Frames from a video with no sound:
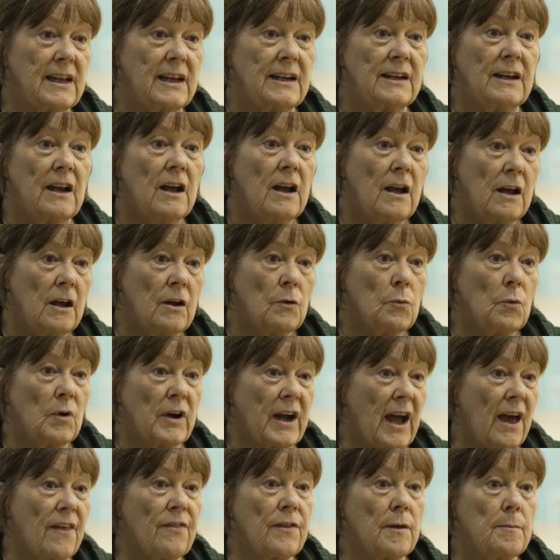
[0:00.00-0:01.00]
then we'll
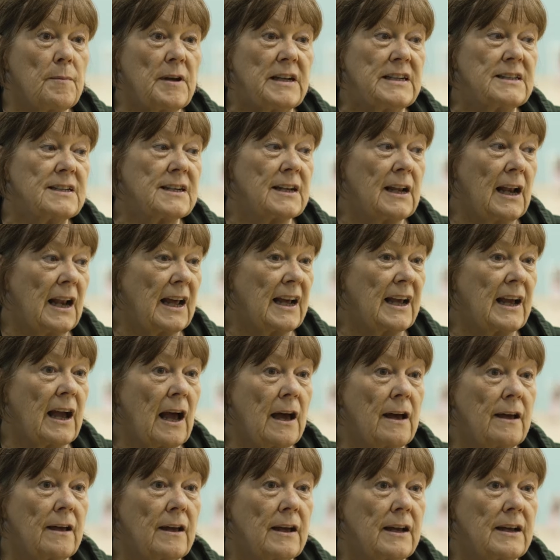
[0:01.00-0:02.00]
get them into like
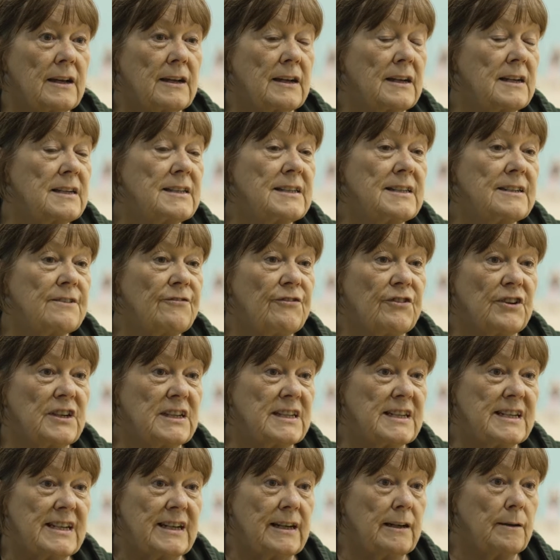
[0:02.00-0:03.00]
a, a, a
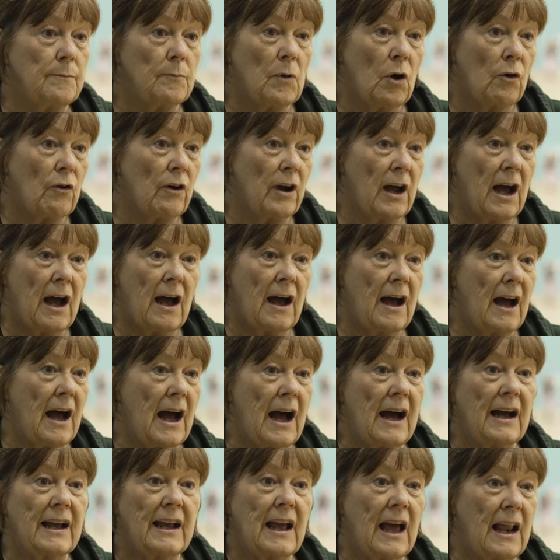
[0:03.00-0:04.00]
different team or a, a
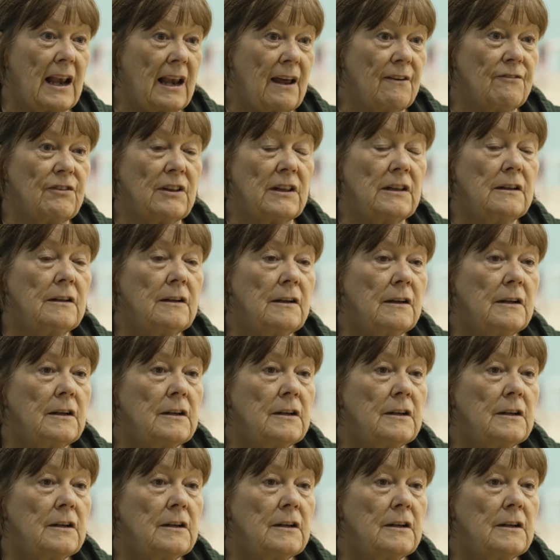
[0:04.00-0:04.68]
higher level.